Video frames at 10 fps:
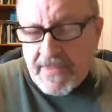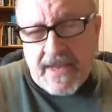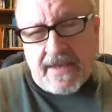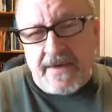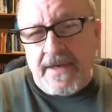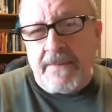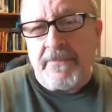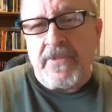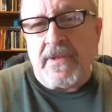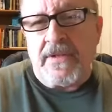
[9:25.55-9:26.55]
And
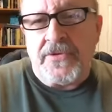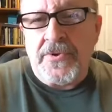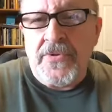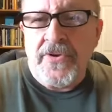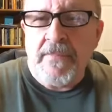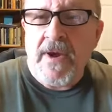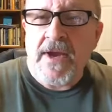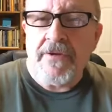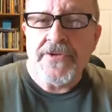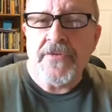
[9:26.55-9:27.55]
the truth of the
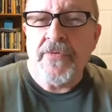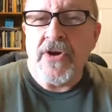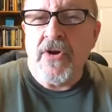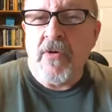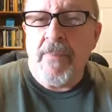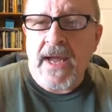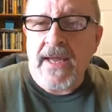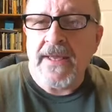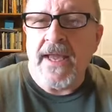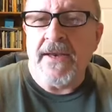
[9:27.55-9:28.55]
matter is, if we go
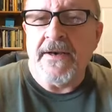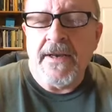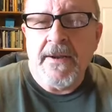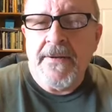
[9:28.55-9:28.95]
back and